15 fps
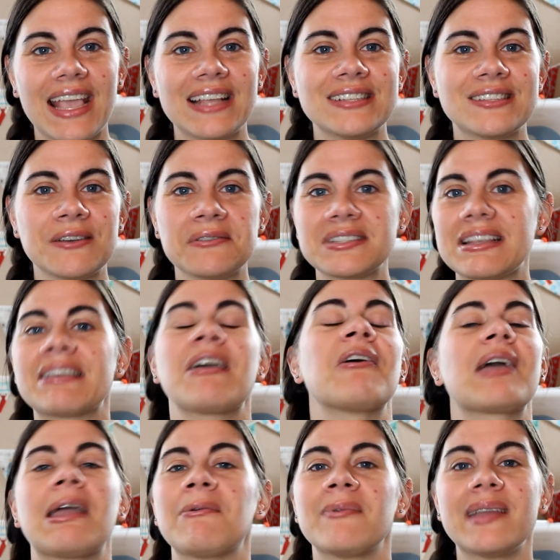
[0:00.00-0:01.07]
and so it was like,
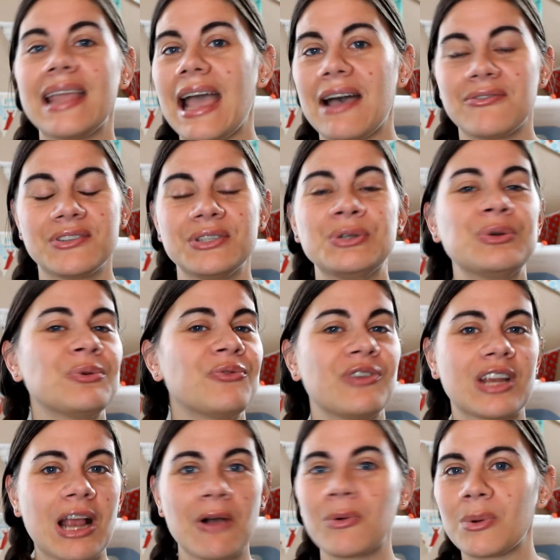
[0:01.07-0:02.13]
okay, we have to
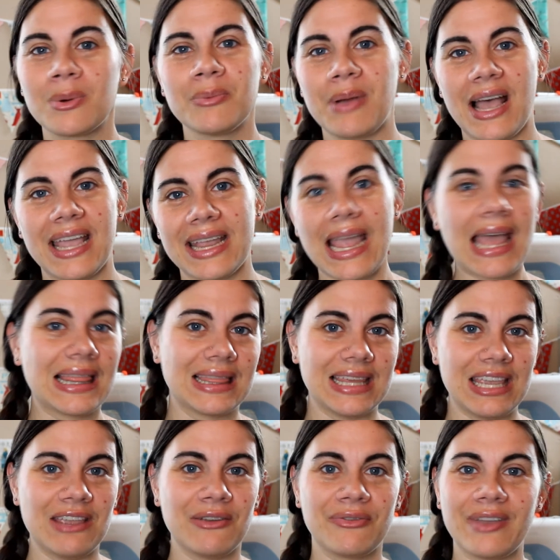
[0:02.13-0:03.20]
figure out what we're buying and
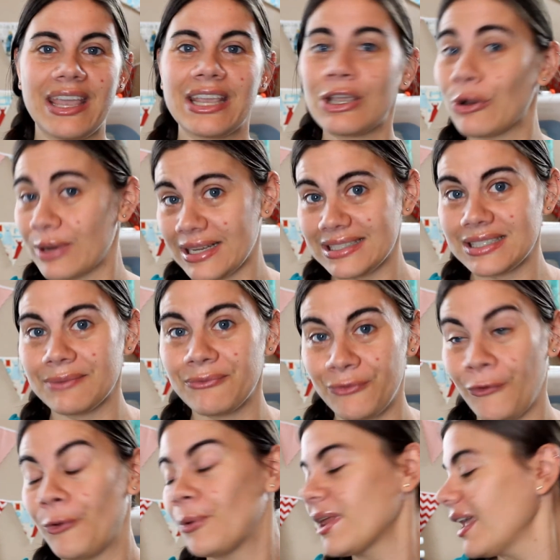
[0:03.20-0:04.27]
leave and go get some
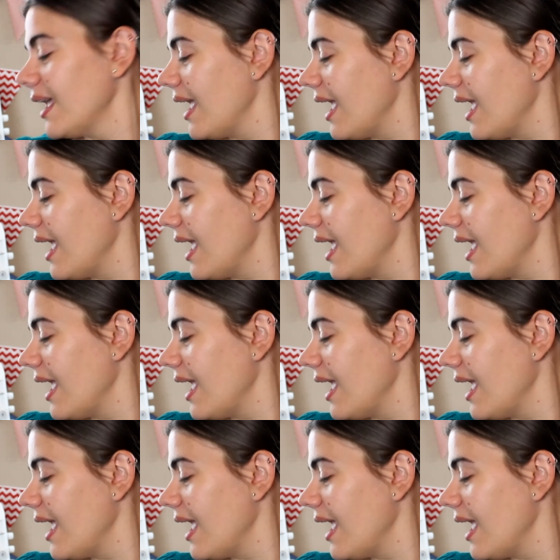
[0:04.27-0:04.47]
food.